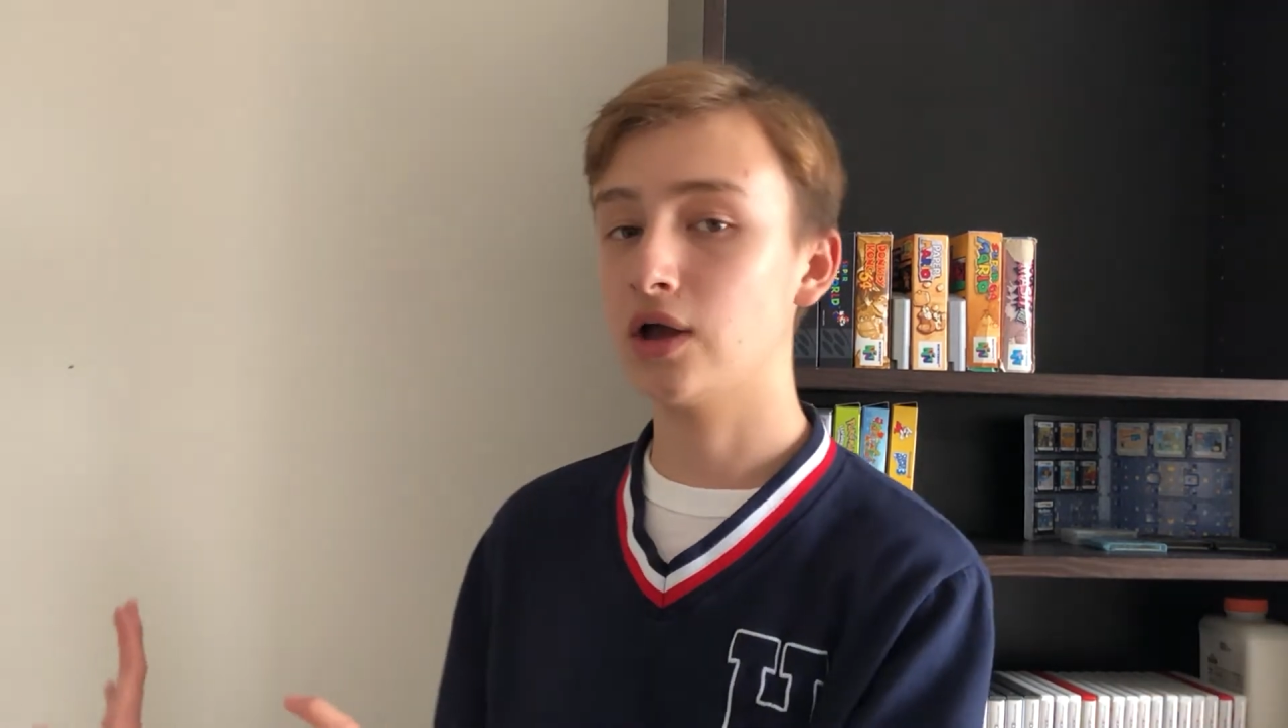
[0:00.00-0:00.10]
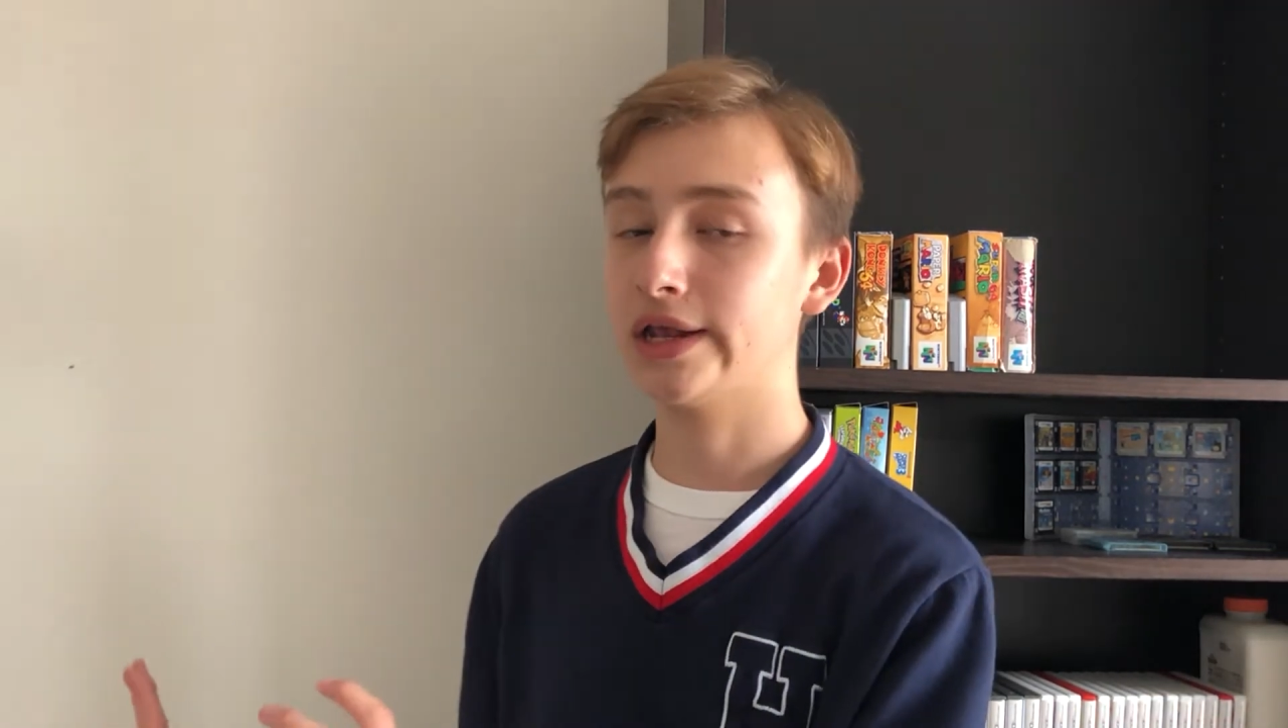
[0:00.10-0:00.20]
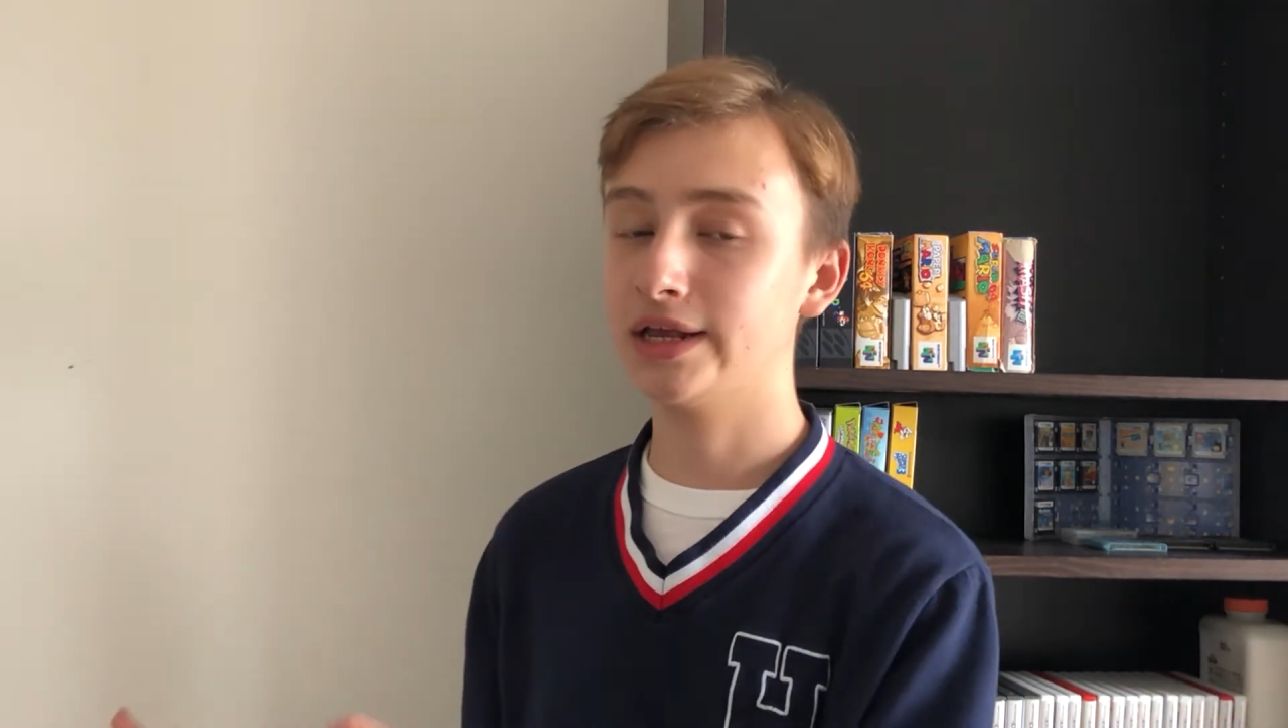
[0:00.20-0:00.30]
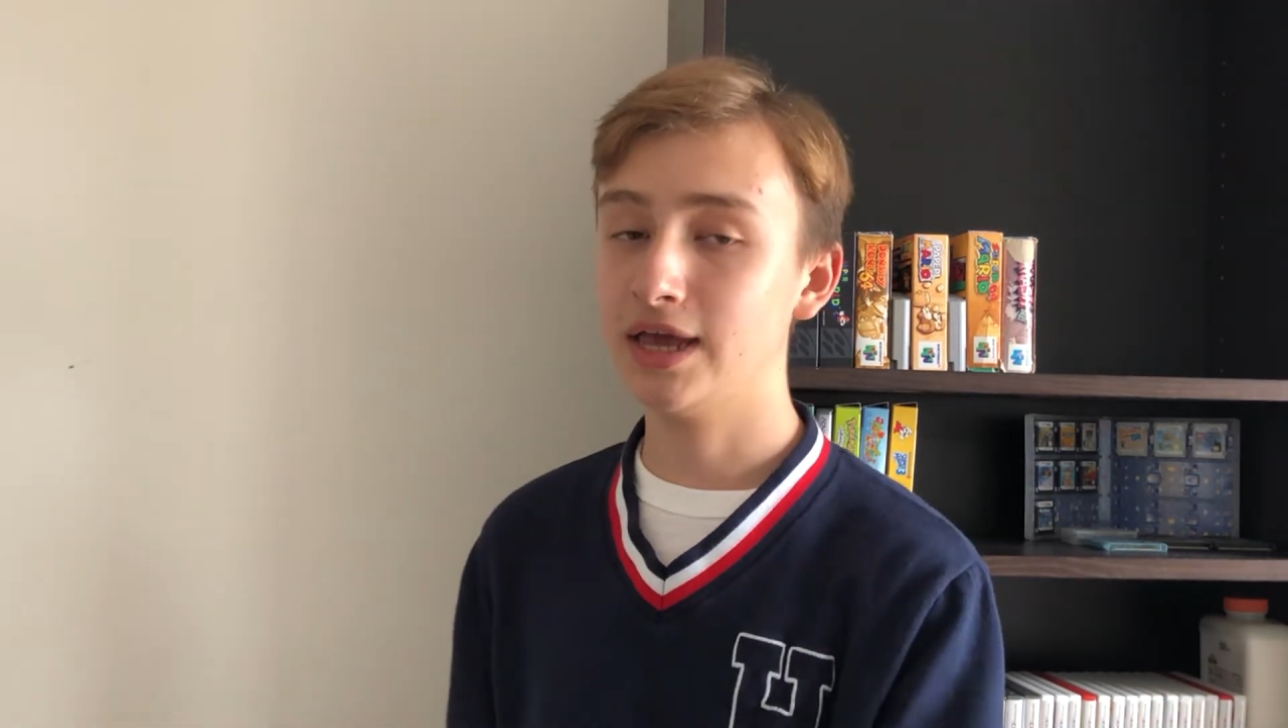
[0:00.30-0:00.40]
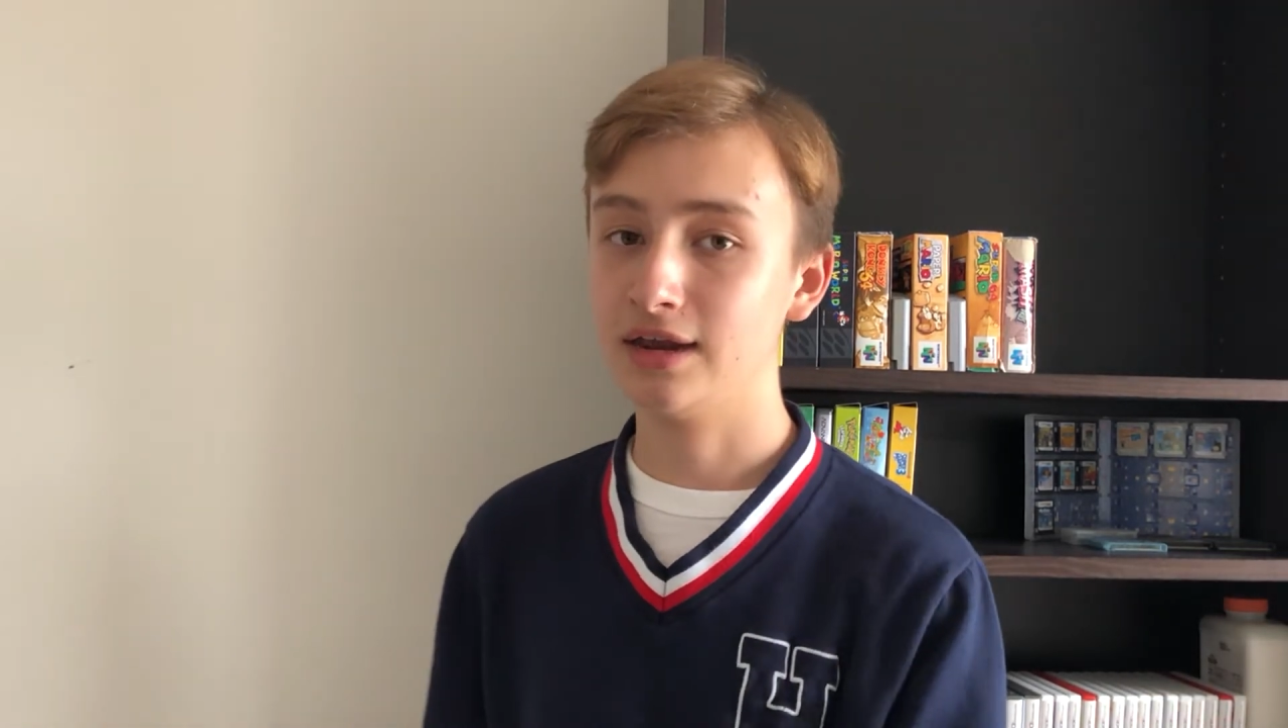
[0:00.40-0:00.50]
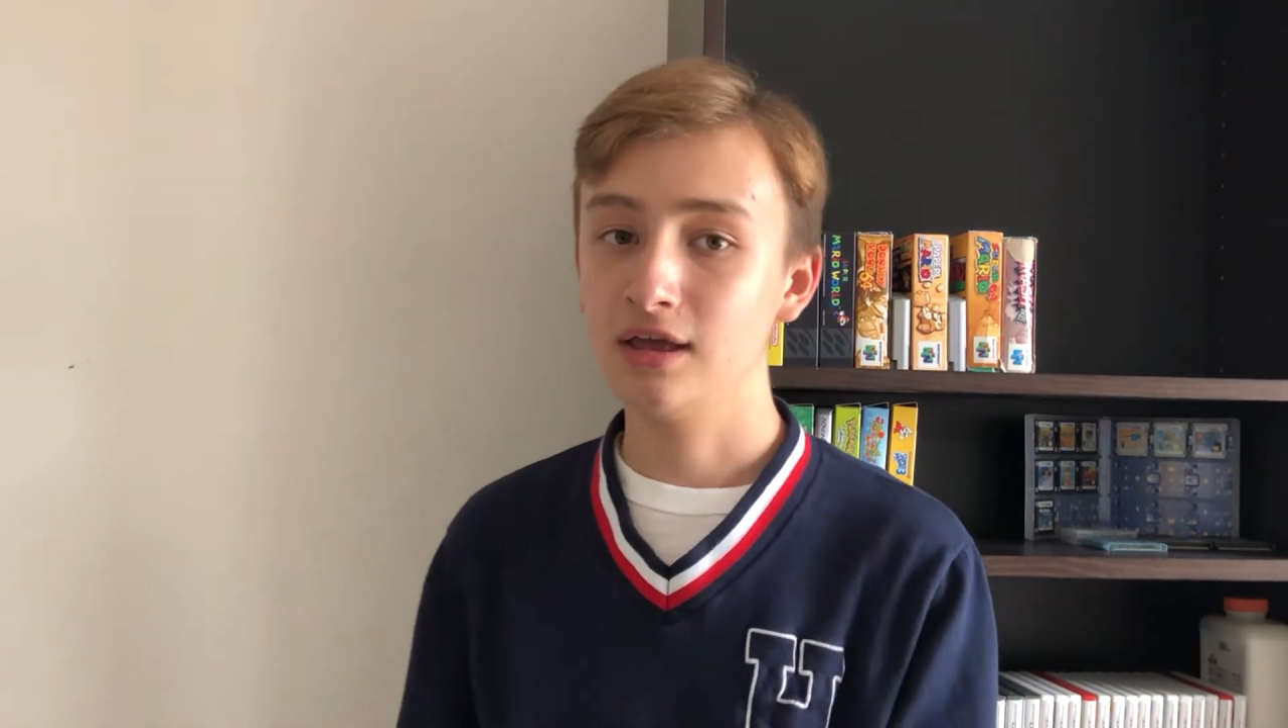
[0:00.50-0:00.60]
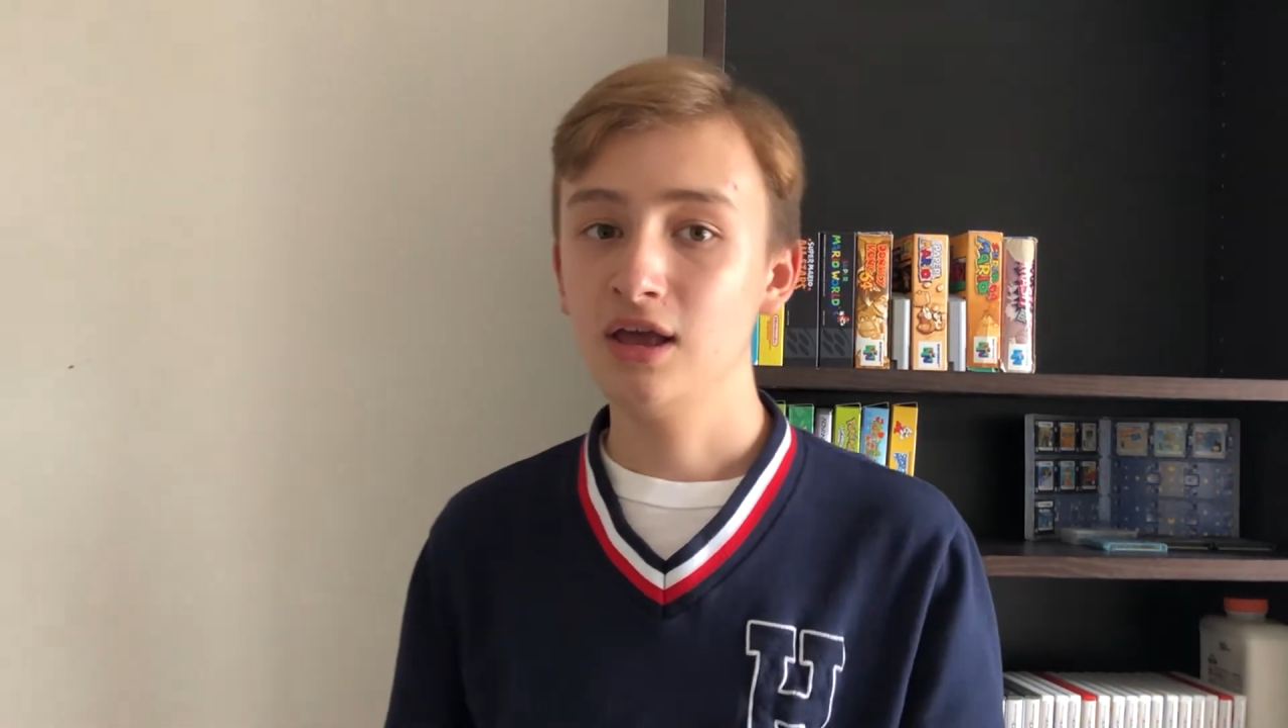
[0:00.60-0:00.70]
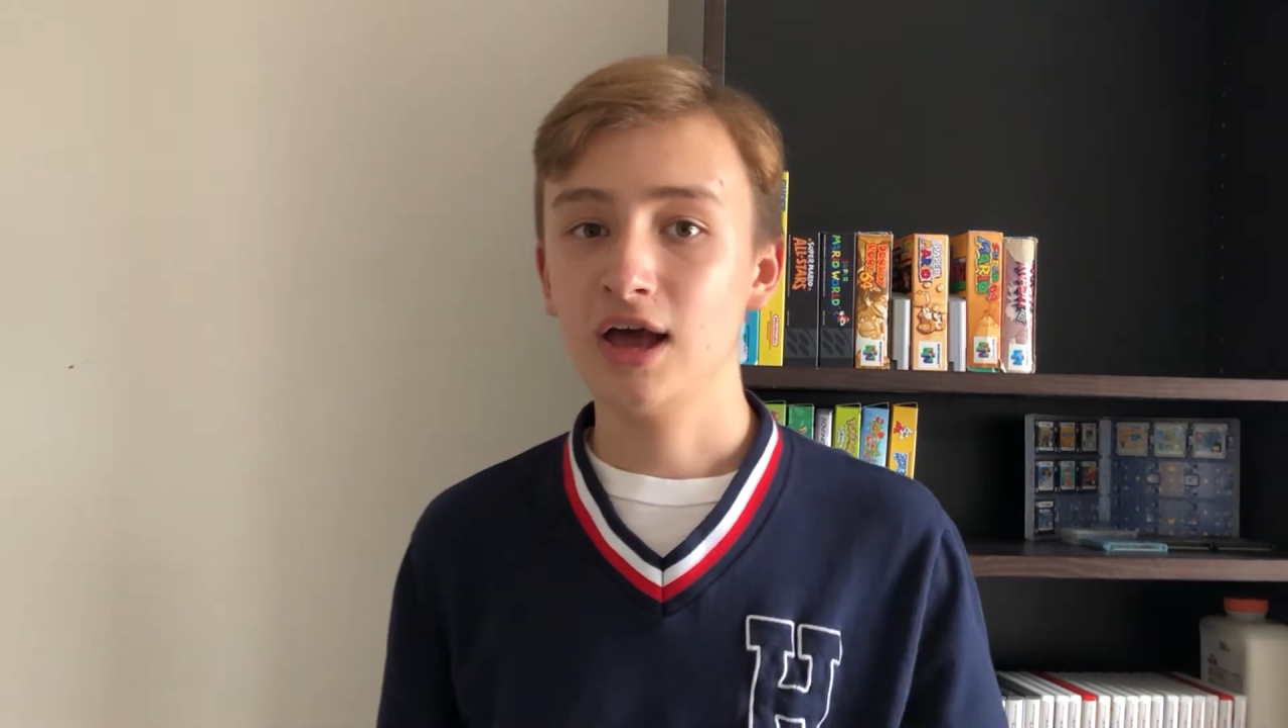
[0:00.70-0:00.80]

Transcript: got it again.